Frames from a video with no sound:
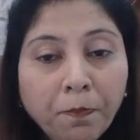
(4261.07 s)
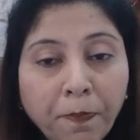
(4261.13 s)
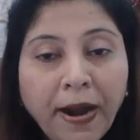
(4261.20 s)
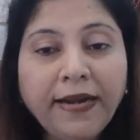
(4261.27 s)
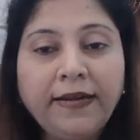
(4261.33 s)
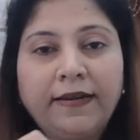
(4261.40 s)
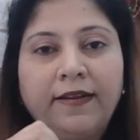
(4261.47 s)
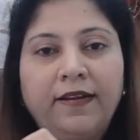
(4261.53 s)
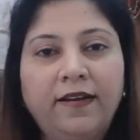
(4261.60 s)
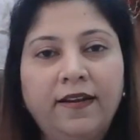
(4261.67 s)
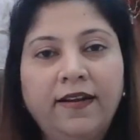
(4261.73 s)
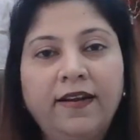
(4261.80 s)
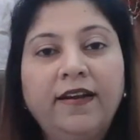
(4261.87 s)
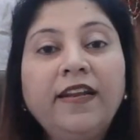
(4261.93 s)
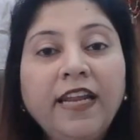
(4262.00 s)
But
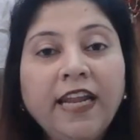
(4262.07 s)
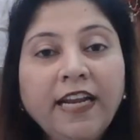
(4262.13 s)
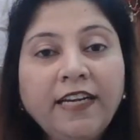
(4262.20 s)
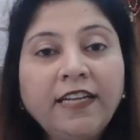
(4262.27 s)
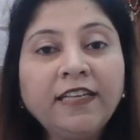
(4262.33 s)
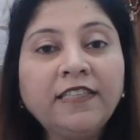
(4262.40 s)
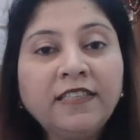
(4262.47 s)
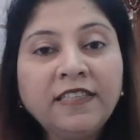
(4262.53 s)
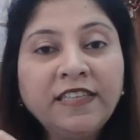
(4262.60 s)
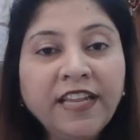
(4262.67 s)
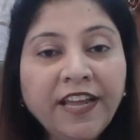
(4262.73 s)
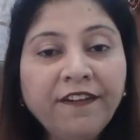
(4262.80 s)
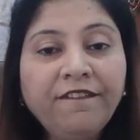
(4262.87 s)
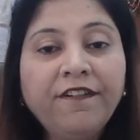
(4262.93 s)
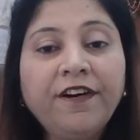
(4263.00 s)
let us
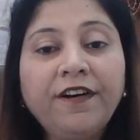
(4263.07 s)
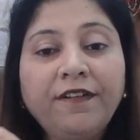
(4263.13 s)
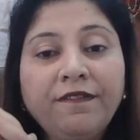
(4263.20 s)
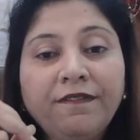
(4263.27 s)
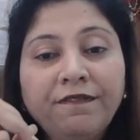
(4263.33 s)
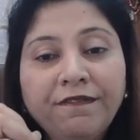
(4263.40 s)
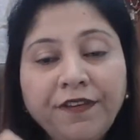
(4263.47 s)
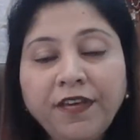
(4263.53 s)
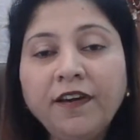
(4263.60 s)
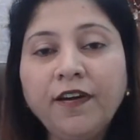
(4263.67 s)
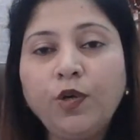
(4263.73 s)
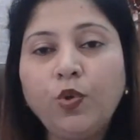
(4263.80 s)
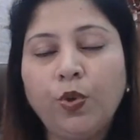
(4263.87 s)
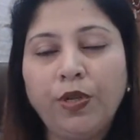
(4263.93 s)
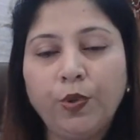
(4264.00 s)
never
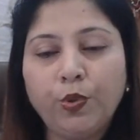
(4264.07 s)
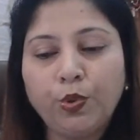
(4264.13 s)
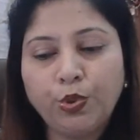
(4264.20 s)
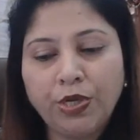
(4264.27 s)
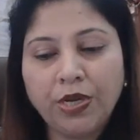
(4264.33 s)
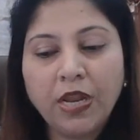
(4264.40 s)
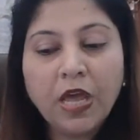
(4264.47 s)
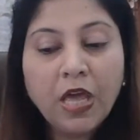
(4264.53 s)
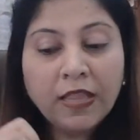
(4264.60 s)
fear to negotiate.